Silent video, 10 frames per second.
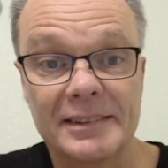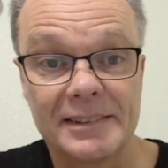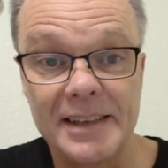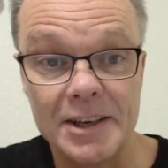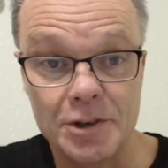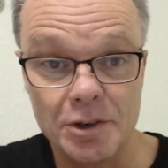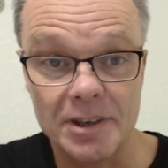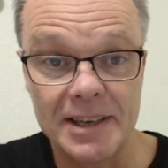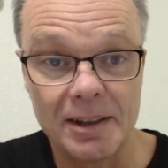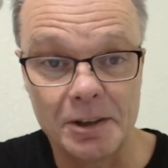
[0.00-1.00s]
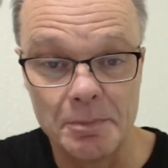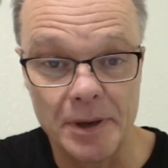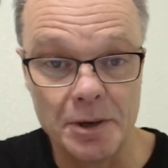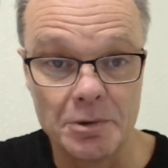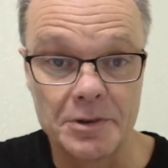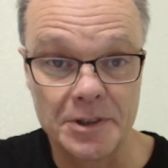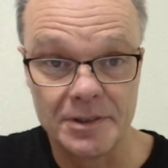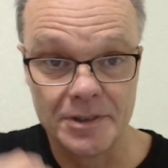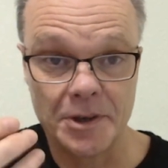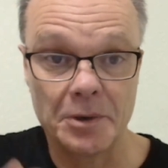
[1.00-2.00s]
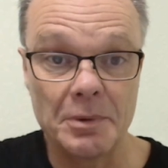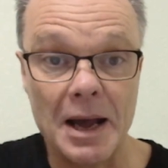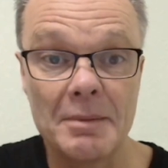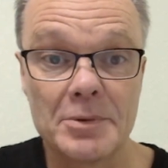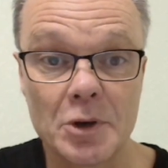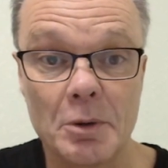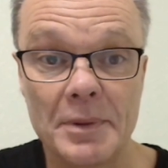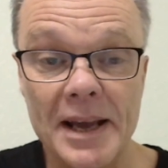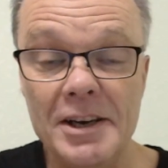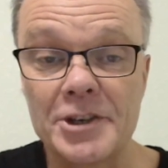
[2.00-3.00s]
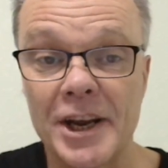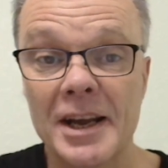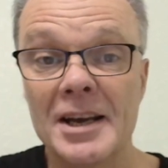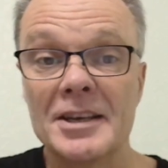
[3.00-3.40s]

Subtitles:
they sure as hell can be used to absorb the energy.